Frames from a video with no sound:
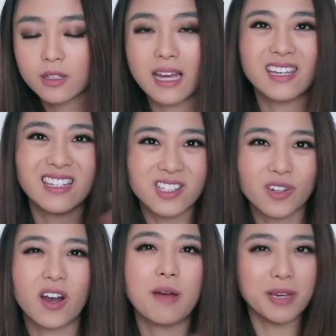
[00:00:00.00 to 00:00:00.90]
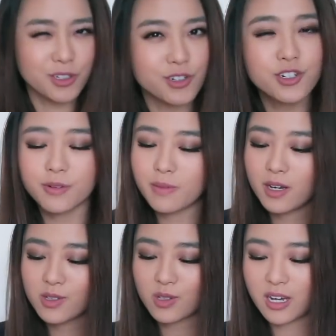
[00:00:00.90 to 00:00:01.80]
like Instagram and YouTube
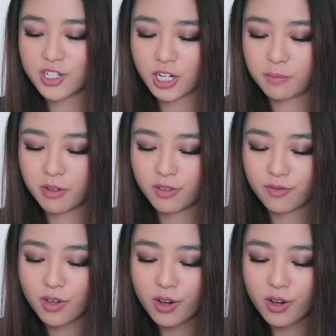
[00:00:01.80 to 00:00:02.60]
mail, so I check both of